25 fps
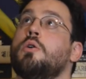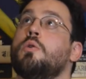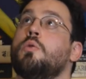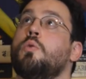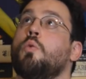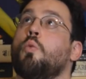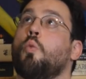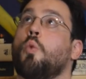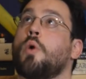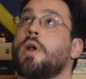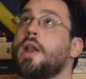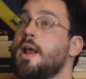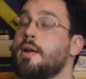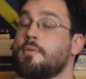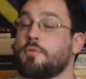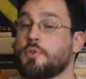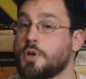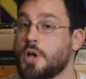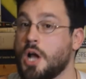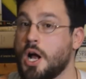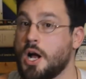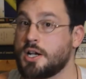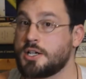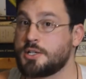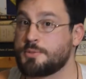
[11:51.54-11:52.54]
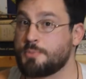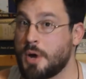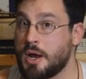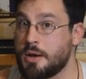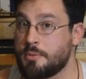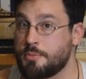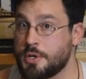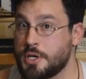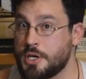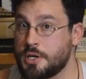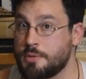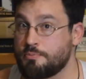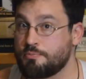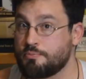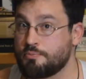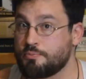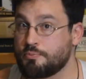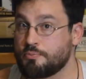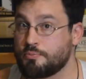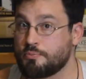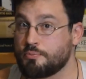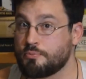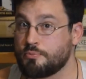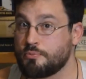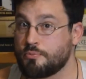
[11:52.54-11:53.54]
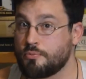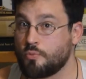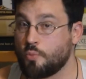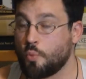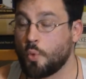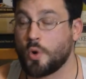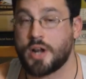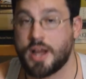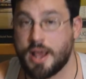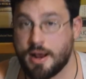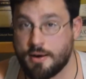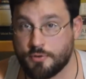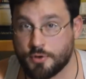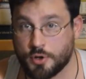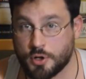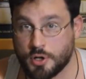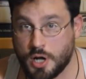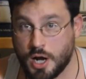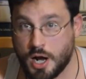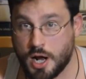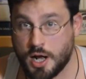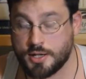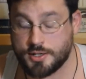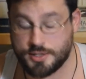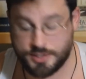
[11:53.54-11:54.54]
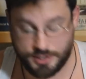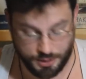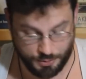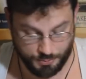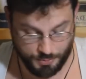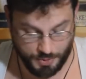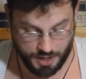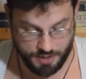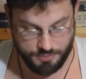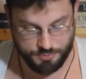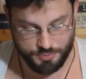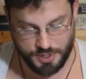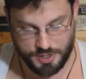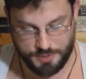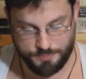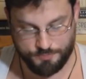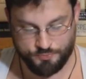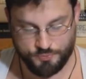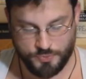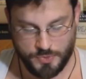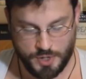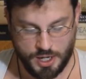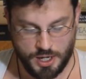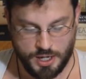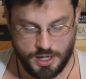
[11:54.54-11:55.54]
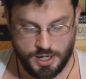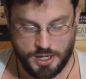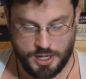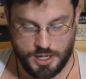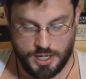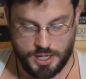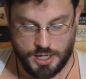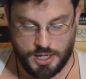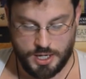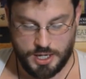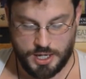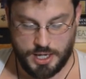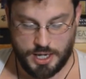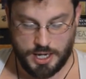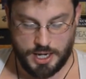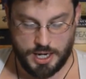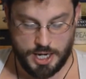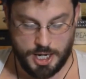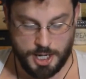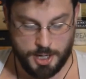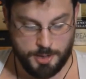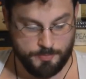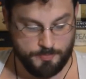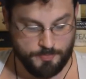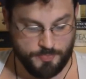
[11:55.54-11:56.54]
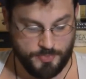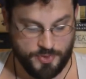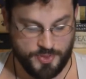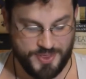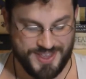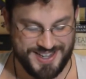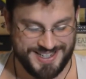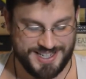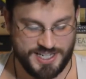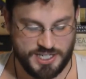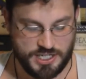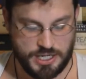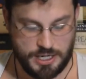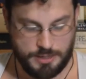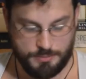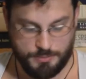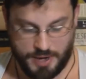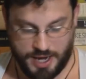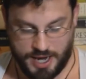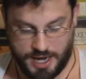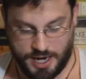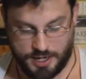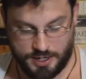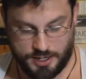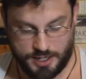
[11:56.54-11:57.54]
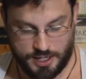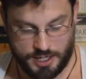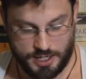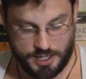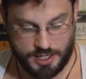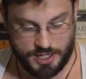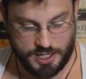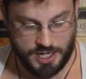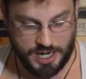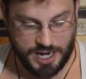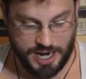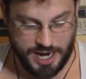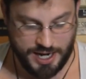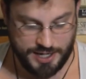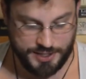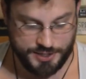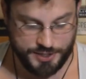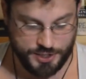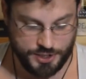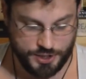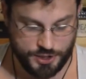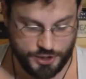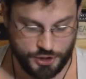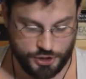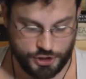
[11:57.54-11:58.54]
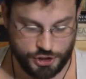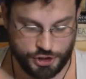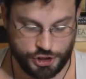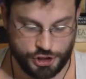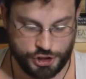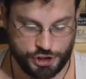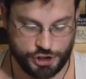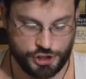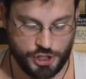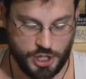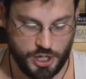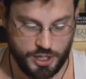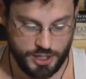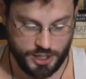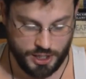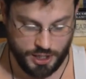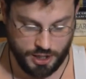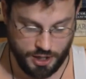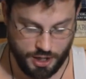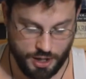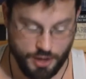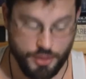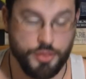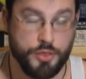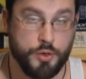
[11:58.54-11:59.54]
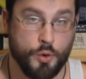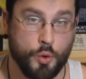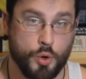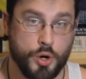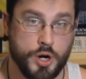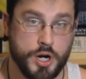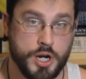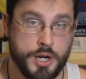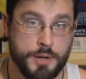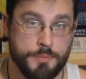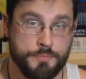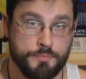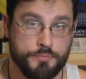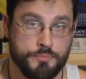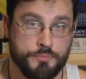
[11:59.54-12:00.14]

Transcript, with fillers: whatever gods might be, whatever gods there might be. Um, this is a man not shunning authority,